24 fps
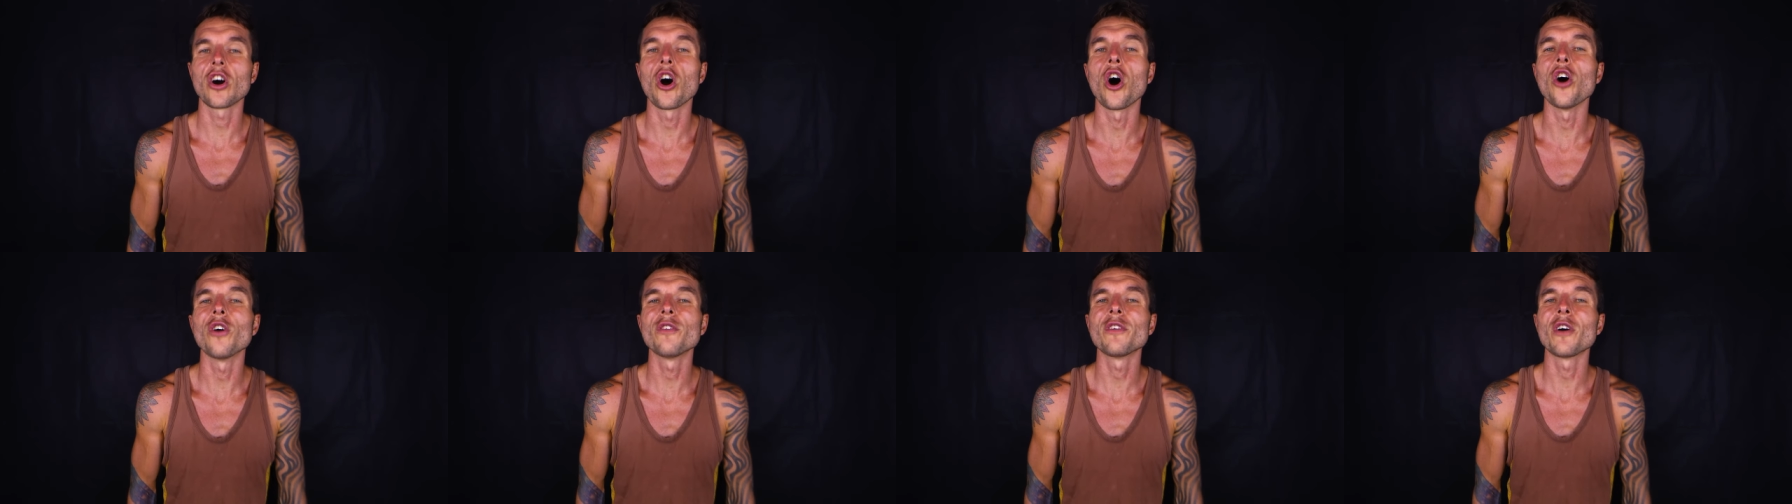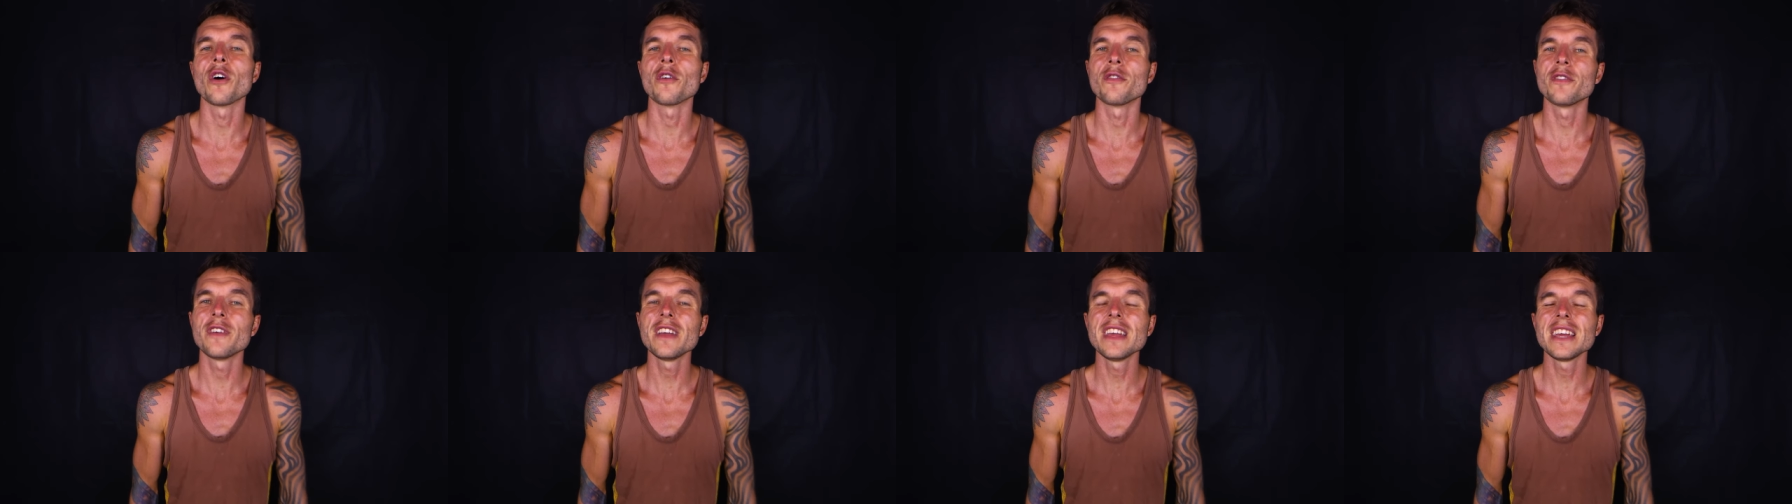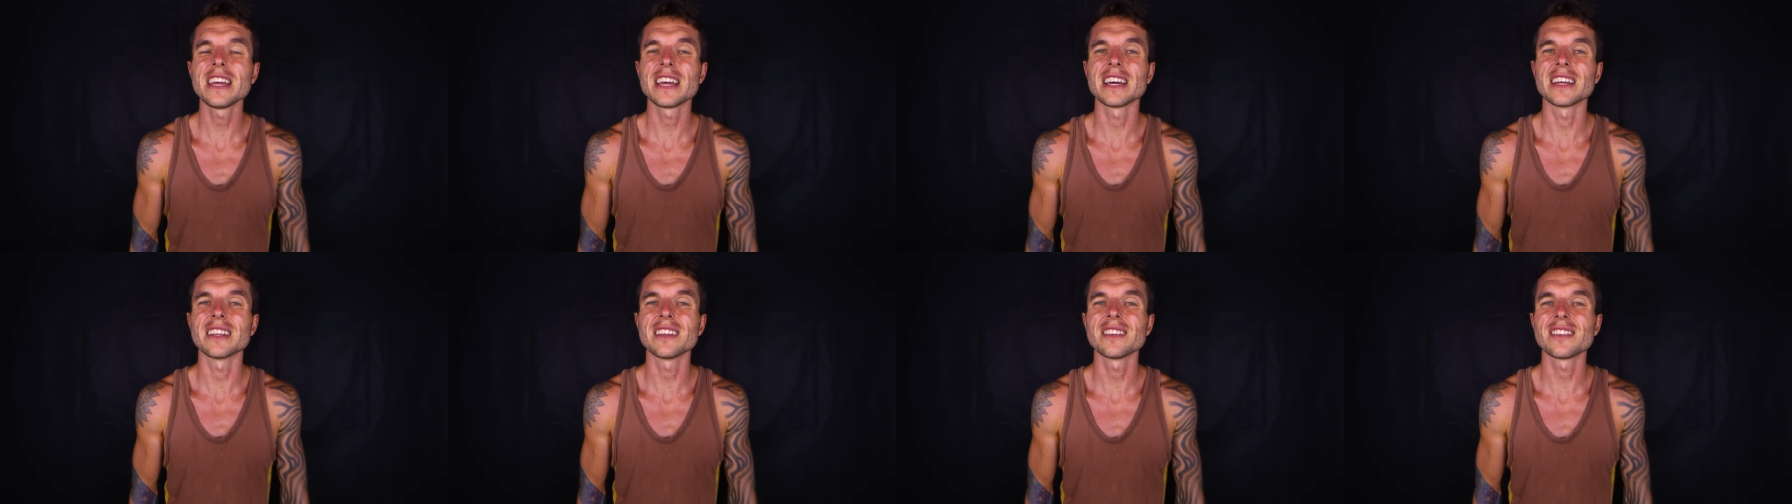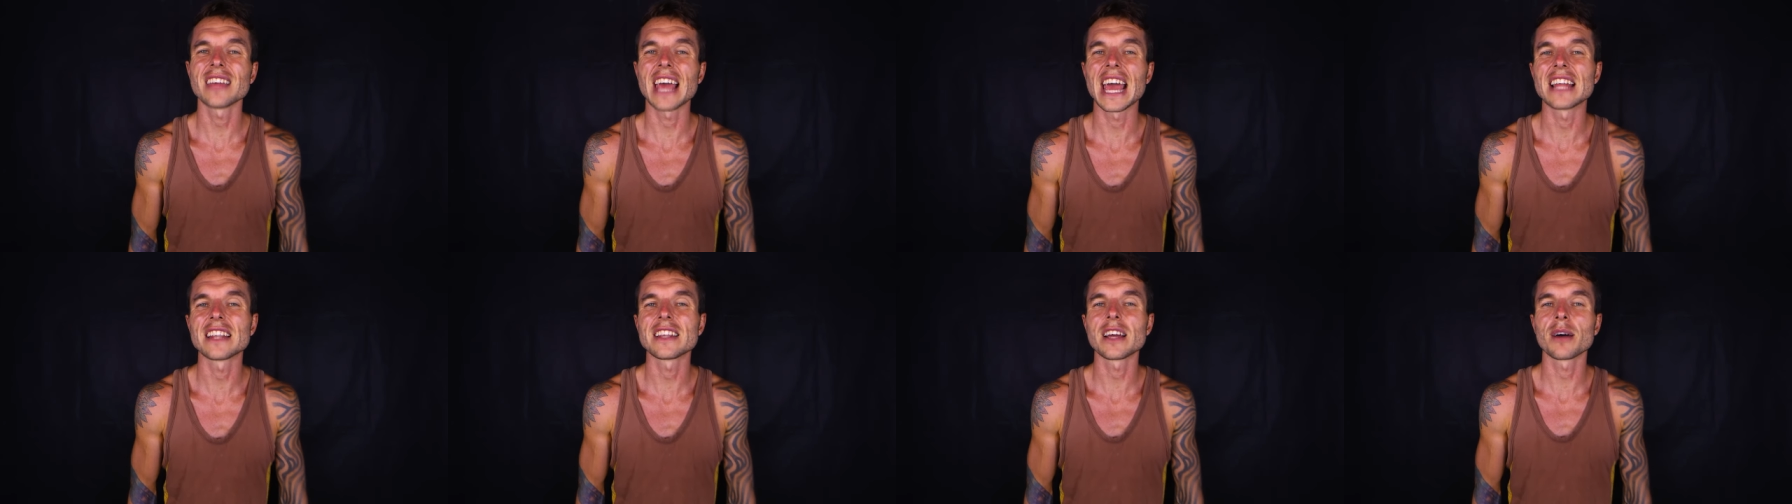of vegans
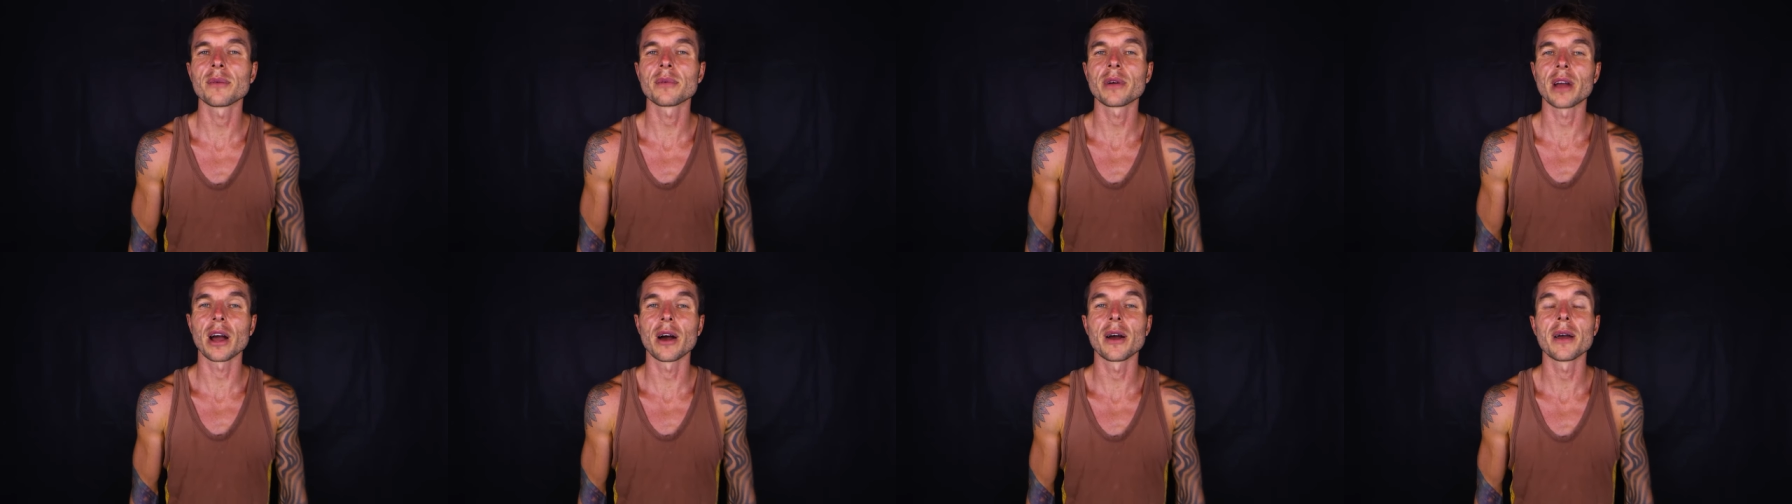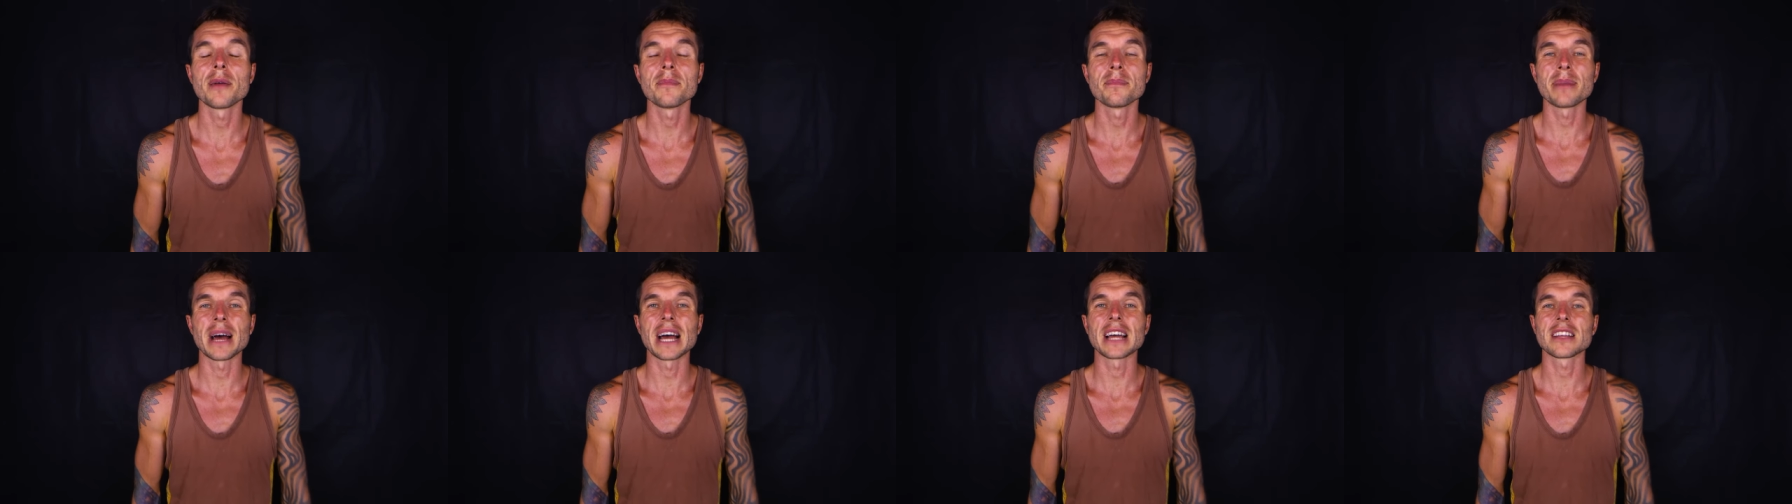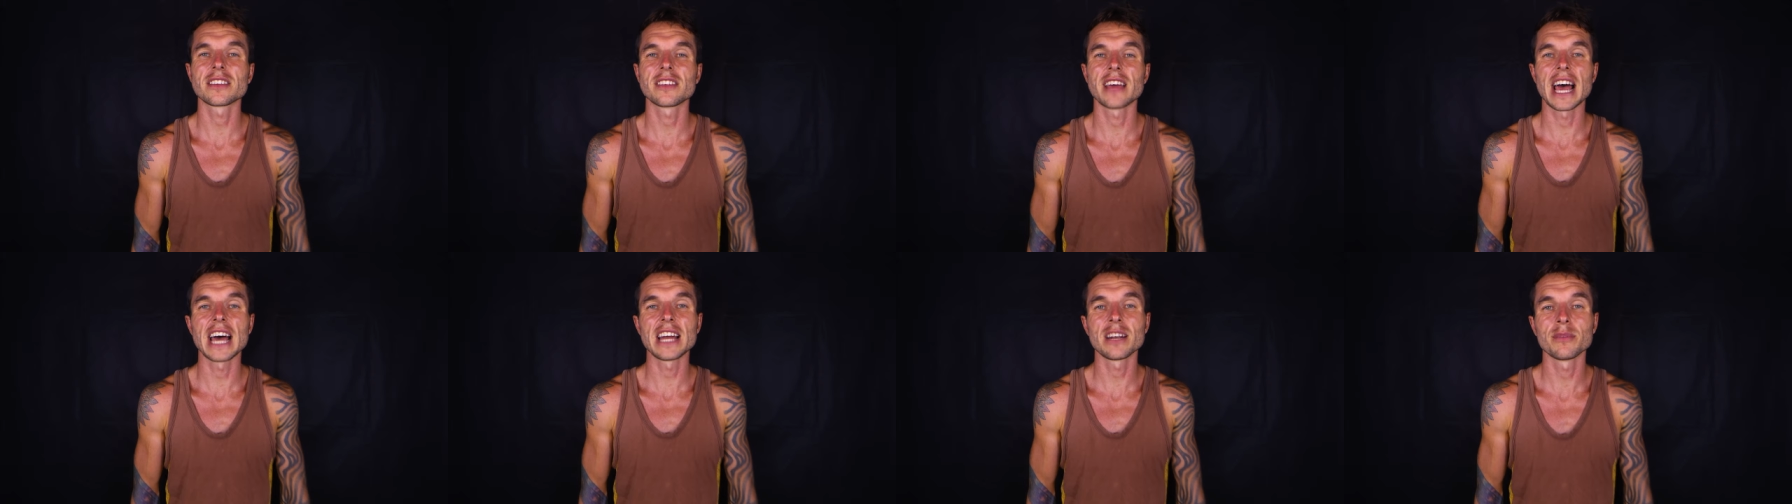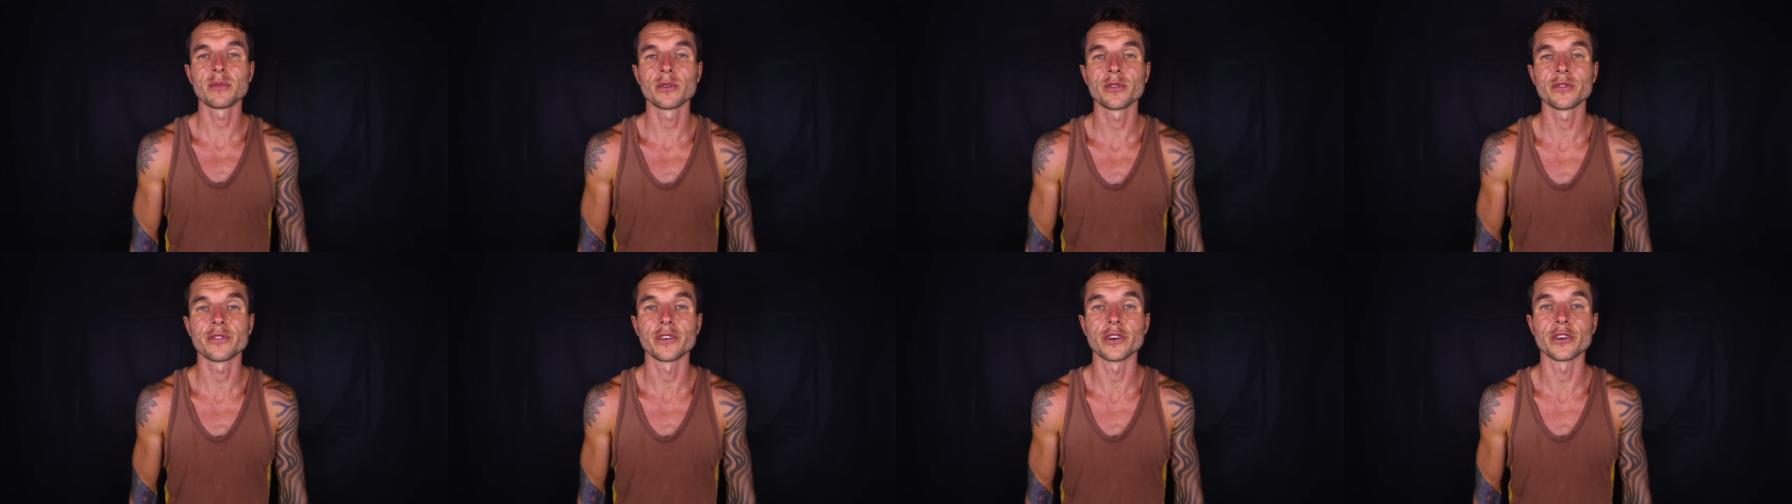end up going back to
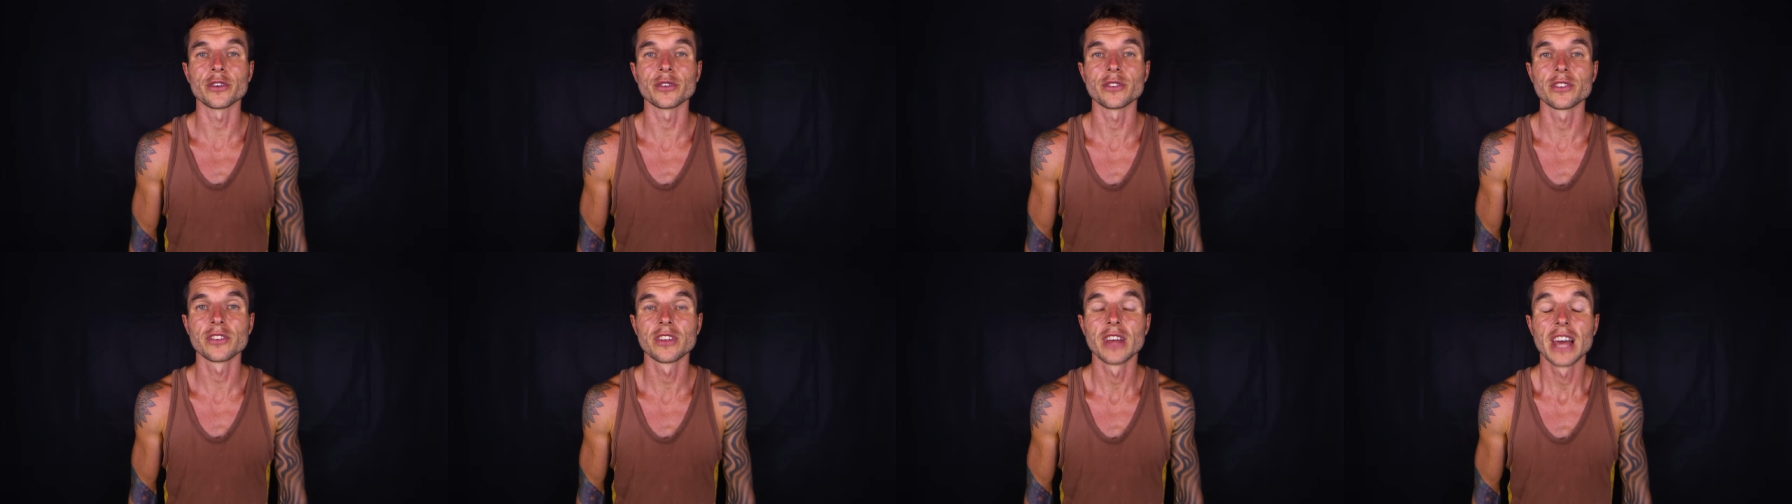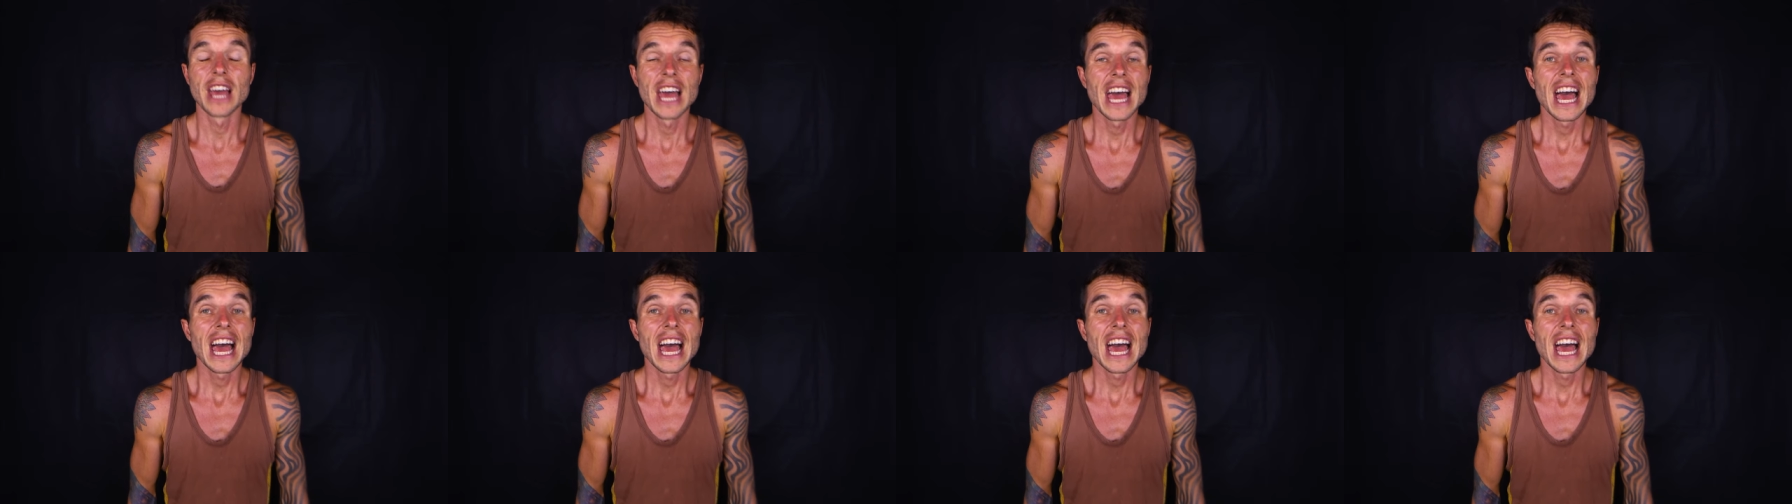animal foods.